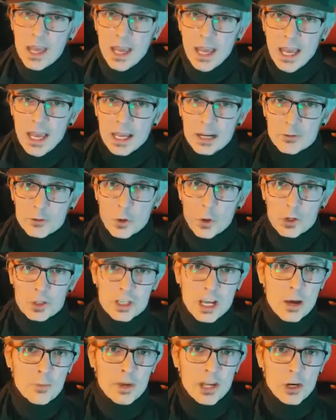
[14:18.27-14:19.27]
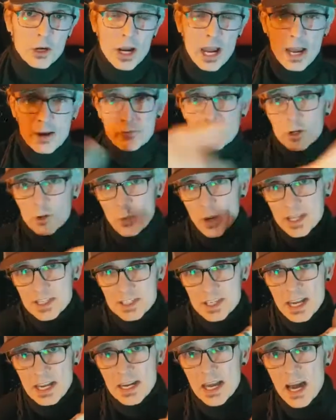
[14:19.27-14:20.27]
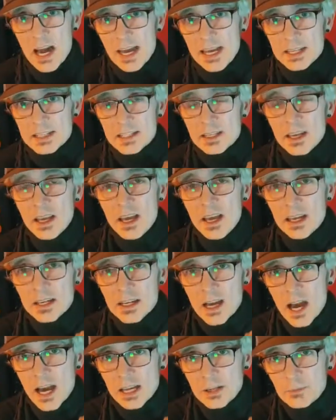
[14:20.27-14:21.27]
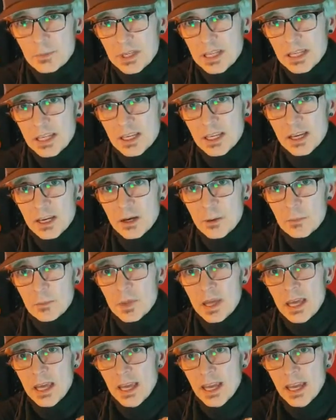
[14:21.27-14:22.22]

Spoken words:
And of course, I'm here every Wednesday night, 9 p.m.